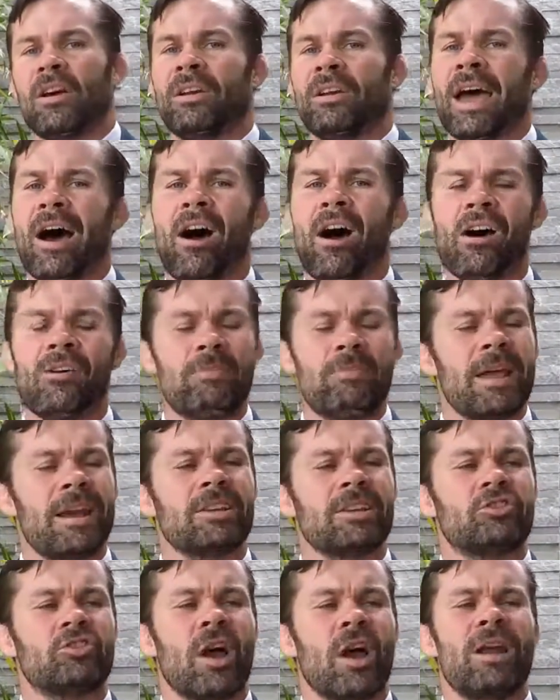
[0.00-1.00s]
Now, I've been
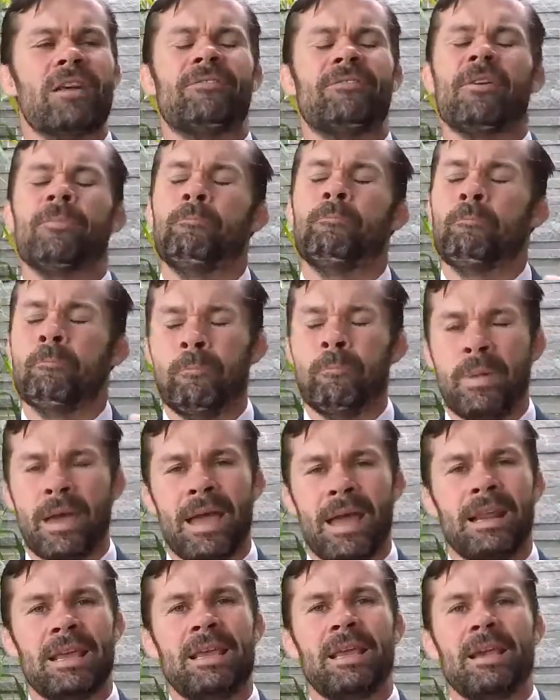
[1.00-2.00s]
a trainer for
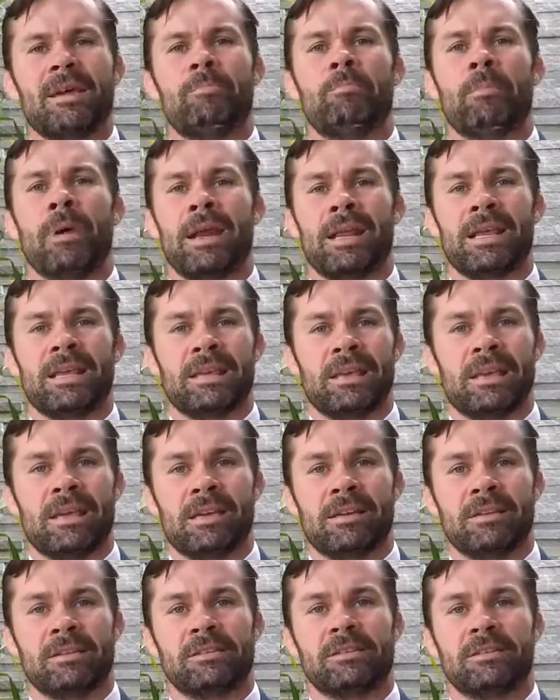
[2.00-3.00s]
many, many
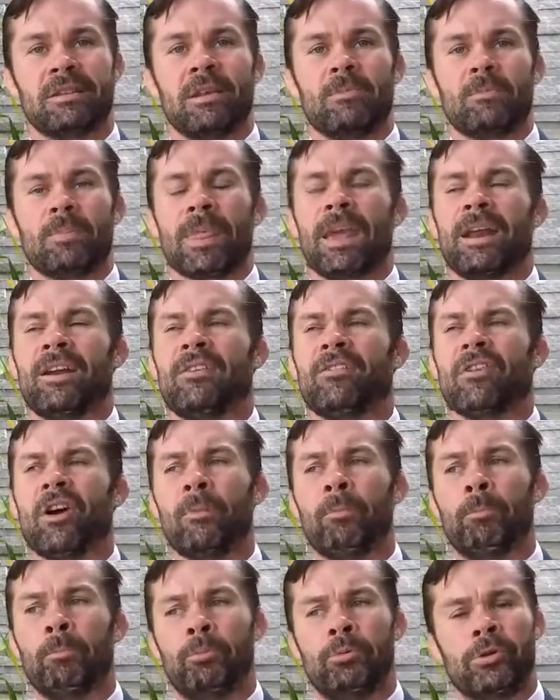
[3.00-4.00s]
years, and I've
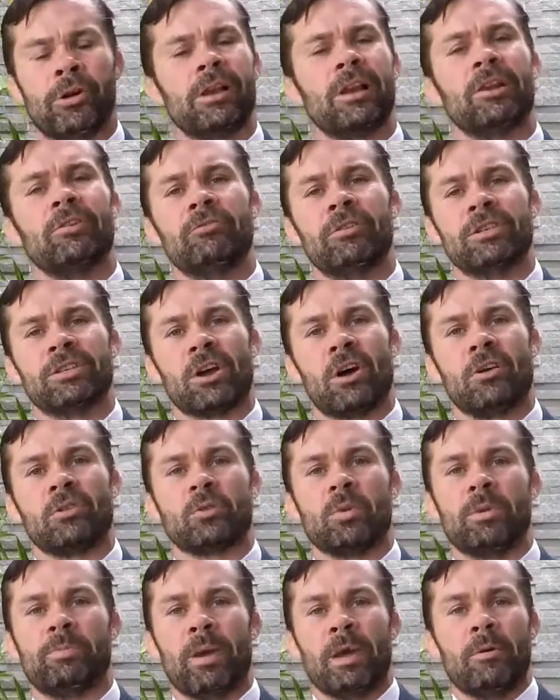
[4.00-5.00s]
got brilliant results
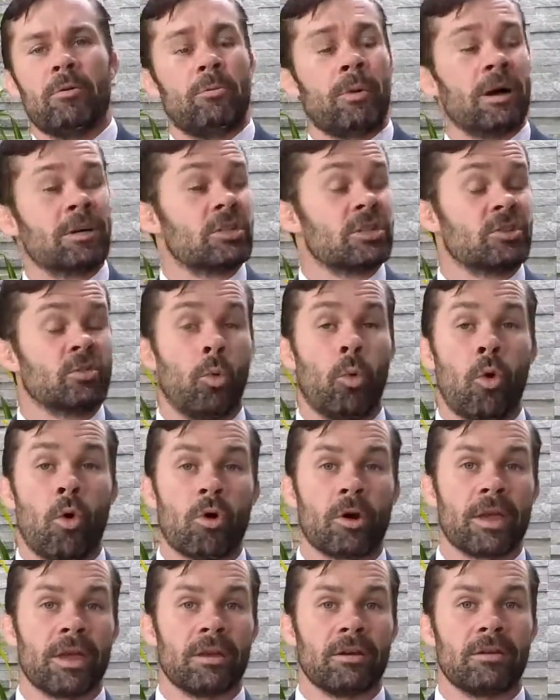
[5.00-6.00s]
with people by just
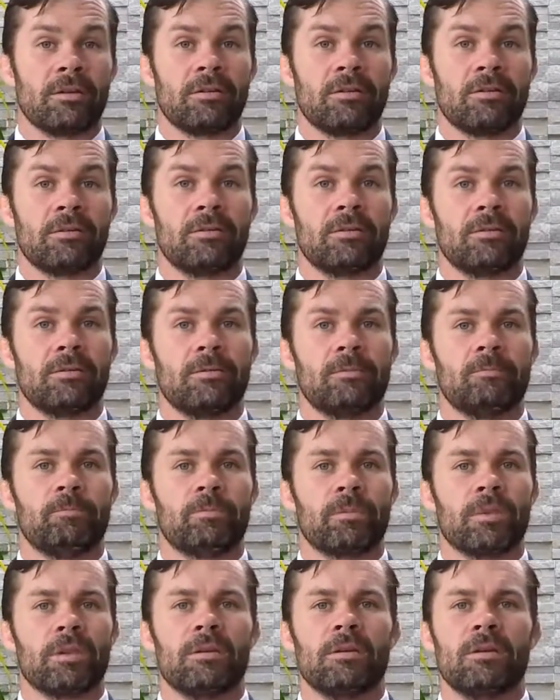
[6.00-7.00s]
walking.
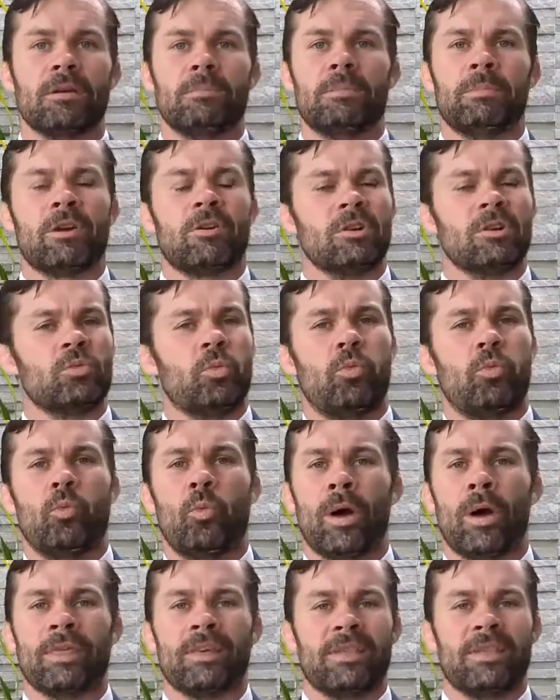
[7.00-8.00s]
Because
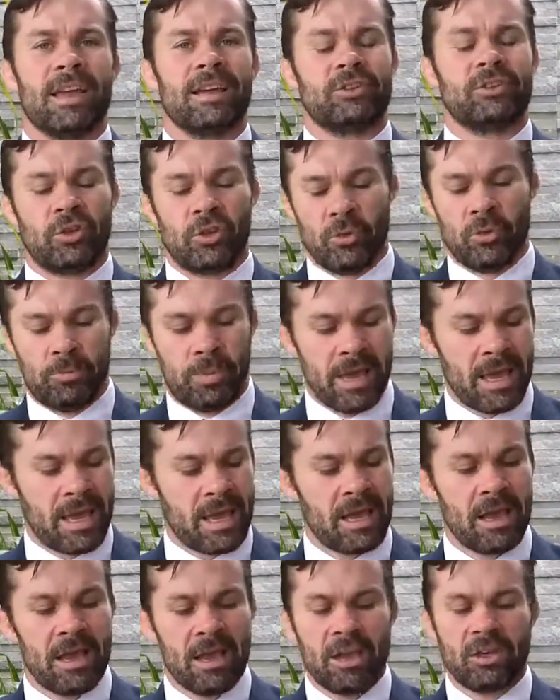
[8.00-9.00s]
whether they're too
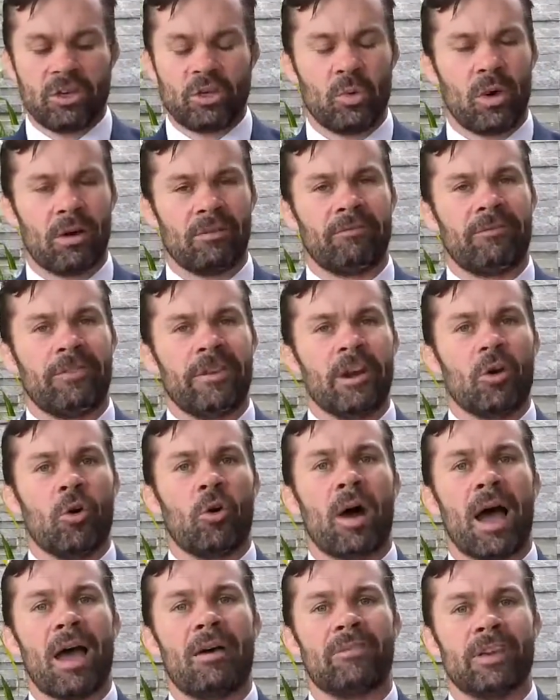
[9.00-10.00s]
big, too unfit,
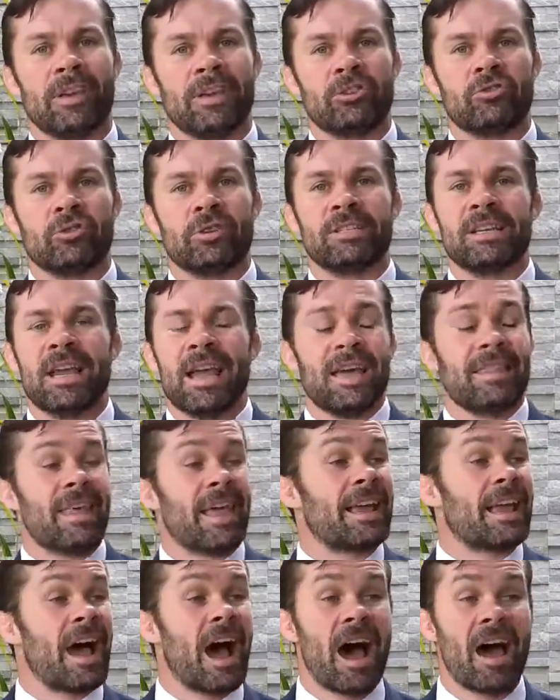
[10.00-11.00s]
or have injuries, and
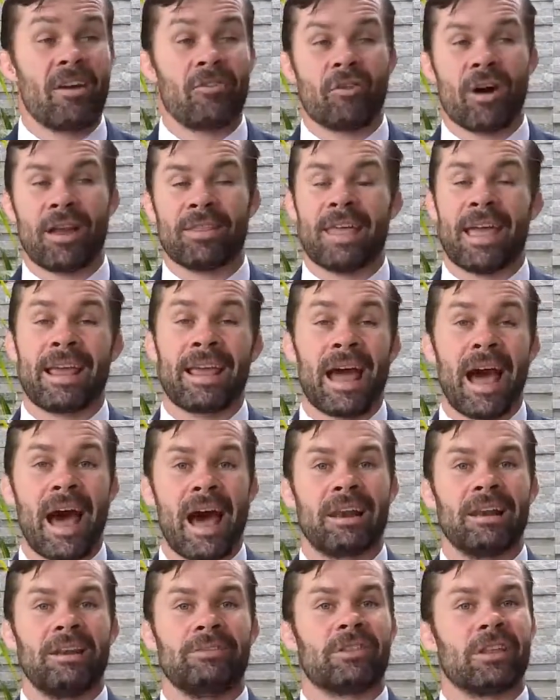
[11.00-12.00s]
they can't run, they
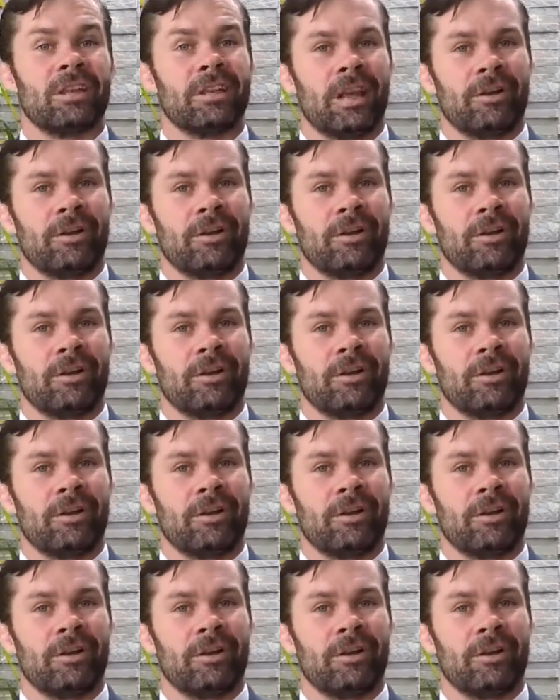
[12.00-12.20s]
can't lift the